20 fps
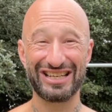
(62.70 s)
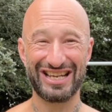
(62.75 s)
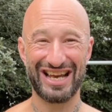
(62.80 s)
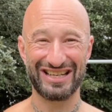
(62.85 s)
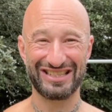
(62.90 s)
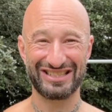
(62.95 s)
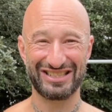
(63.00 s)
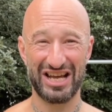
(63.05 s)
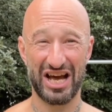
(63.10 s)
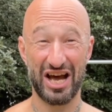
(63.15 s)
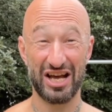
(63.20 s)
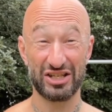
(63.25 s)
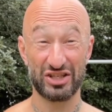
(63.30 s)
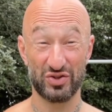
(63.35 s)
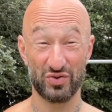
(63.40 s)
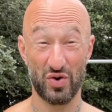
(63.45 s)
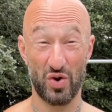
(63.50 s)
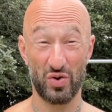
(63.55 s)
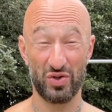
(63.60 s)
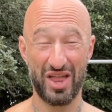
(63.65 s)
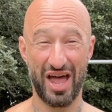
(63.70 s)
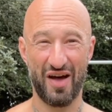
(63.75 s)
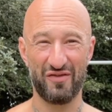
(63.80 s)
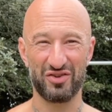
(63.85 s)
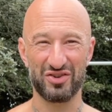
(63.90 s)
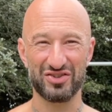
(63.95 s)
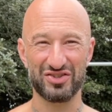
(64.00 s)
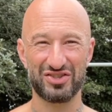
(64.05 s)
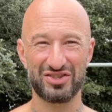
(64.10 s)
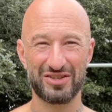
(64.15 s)
testosterone
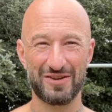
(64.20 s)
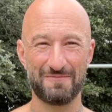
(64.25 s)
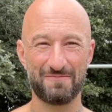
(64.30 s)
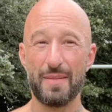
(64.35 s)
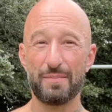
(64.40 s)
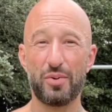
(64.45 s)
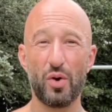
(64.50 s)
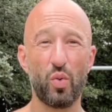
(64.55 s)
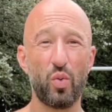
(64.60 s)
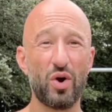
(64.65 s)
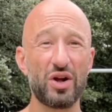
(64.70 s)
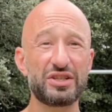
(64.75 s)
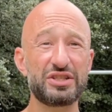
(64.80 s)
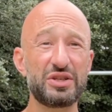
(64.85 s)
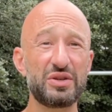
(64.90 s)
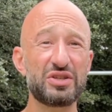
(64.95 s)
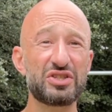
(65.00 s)
levels. But once you